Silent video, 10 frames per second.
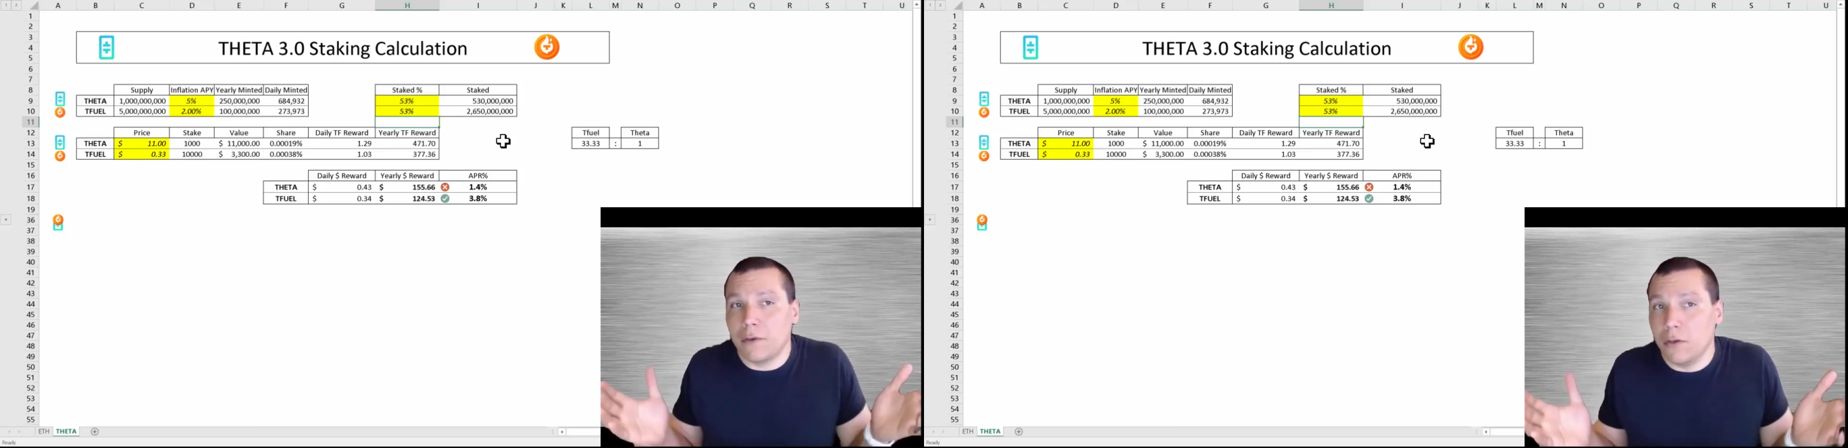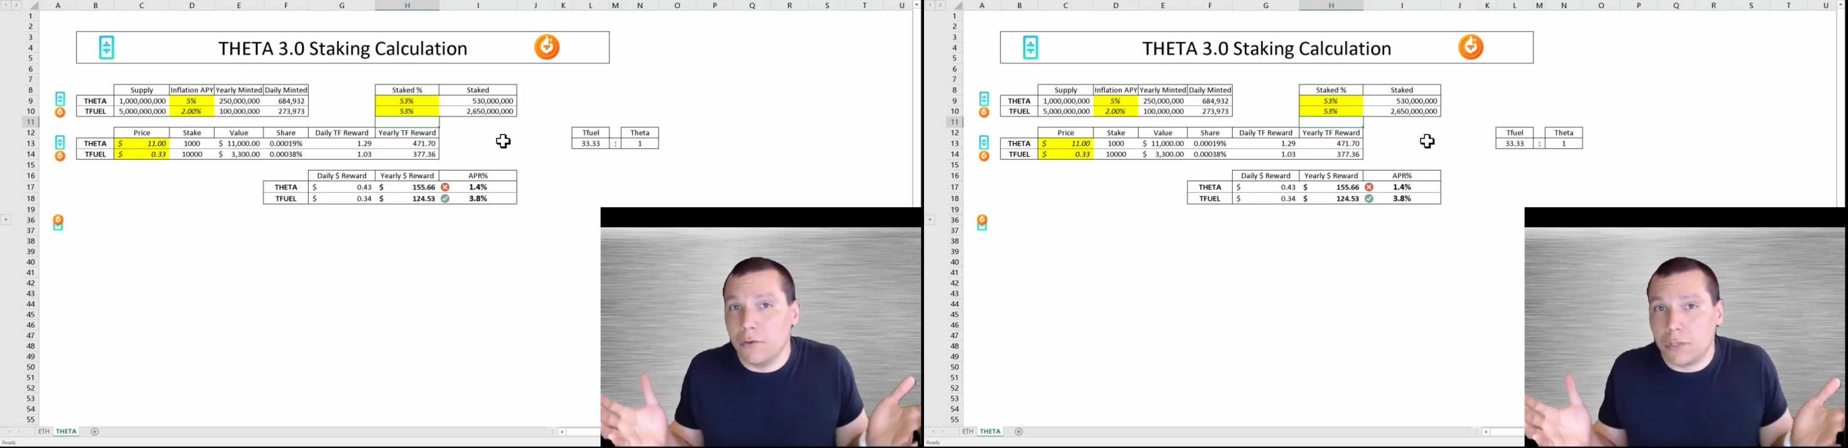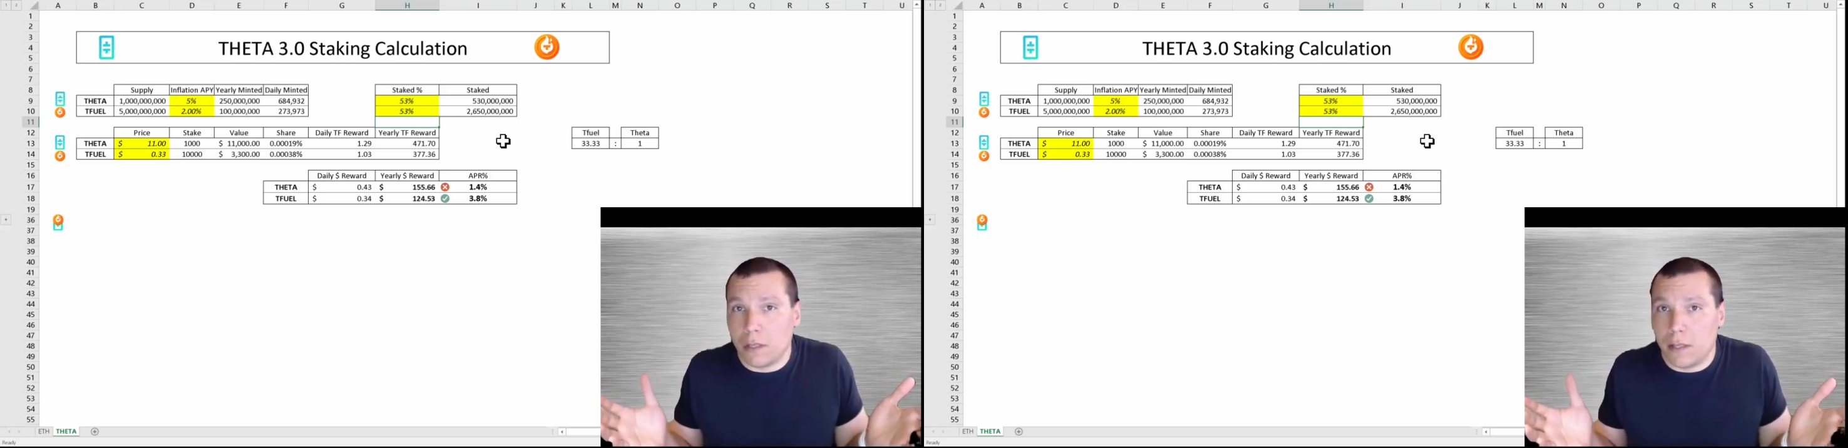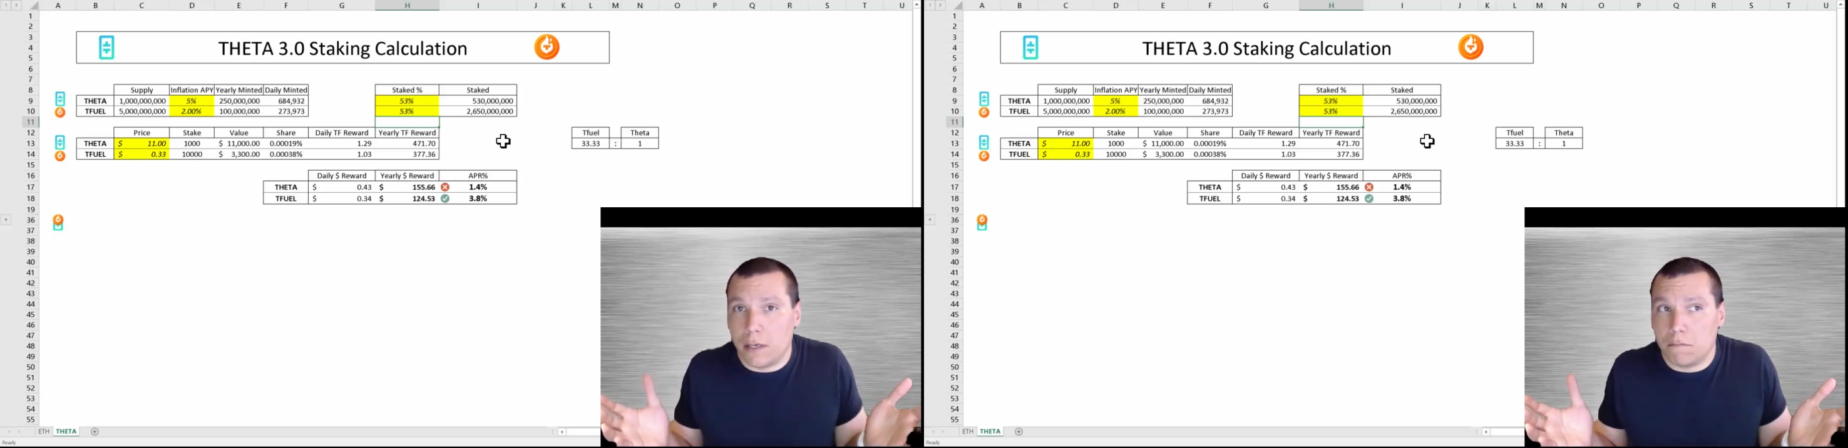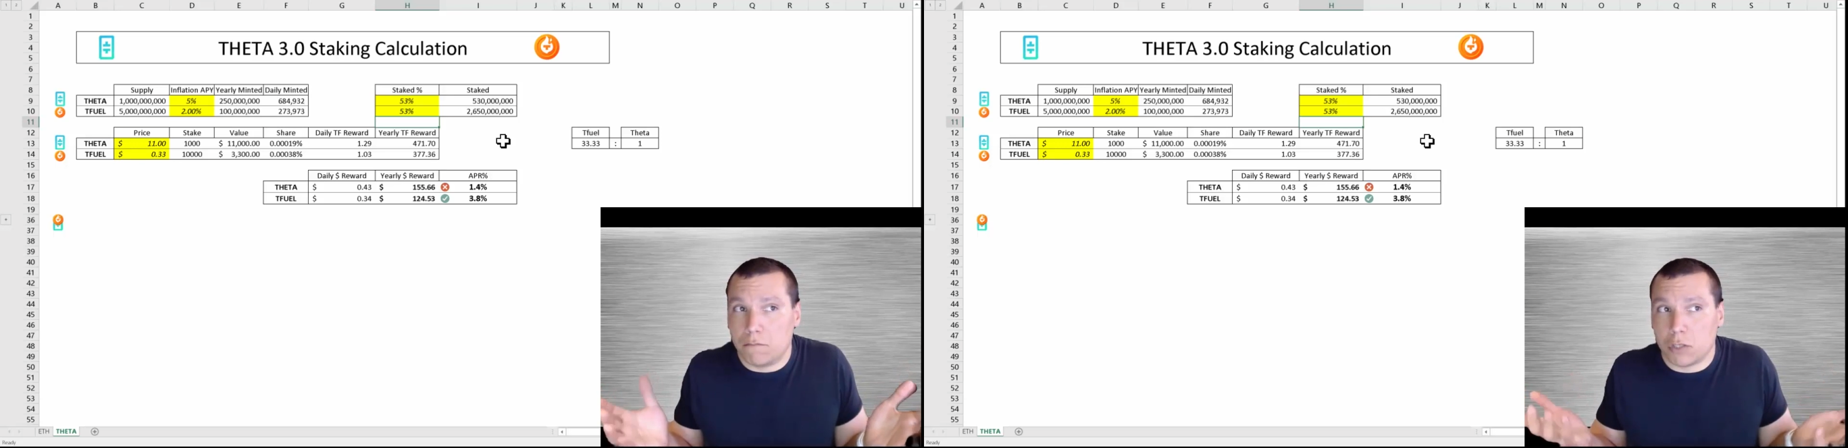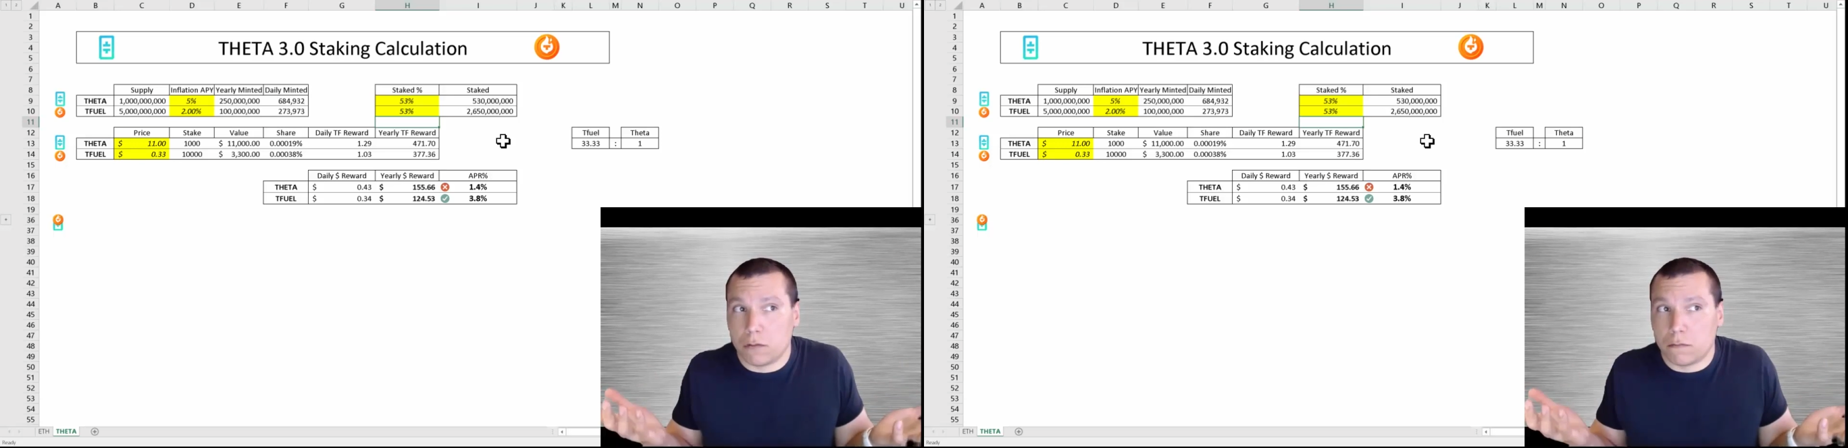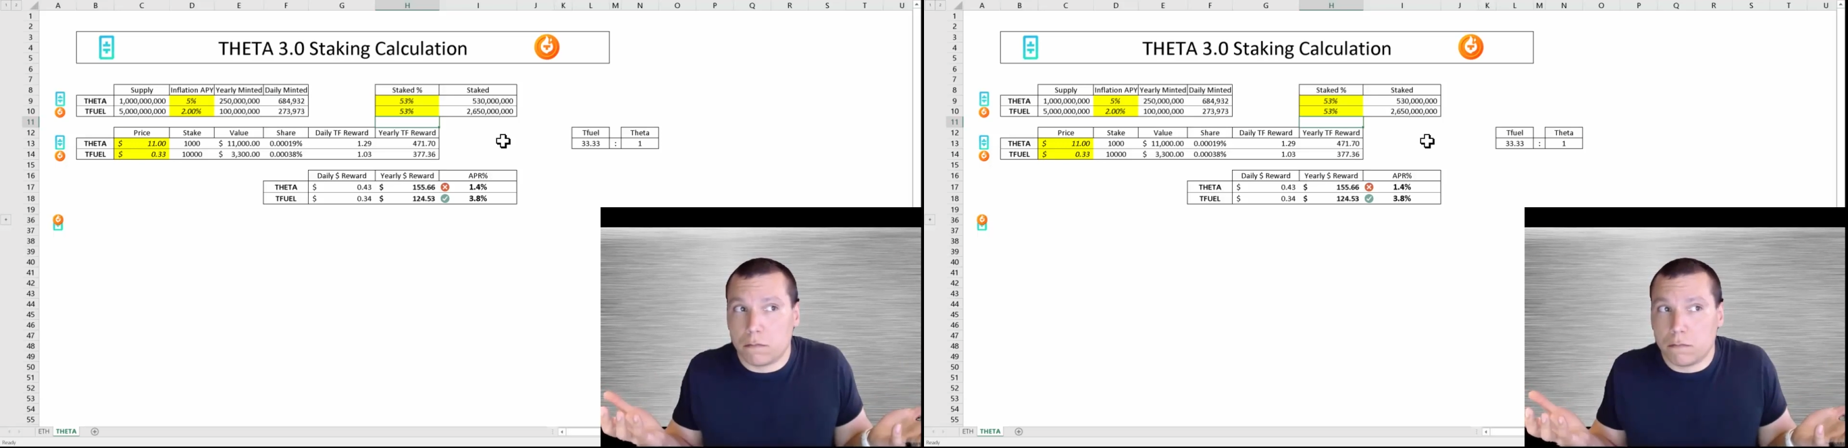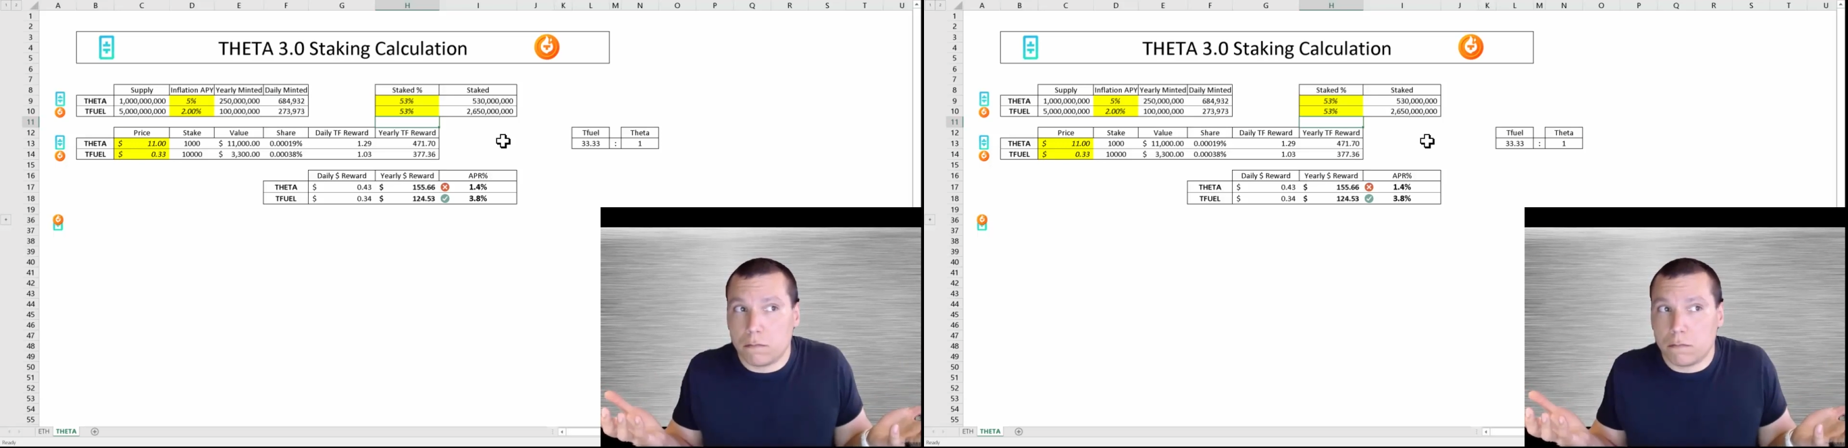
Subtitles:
real use other than just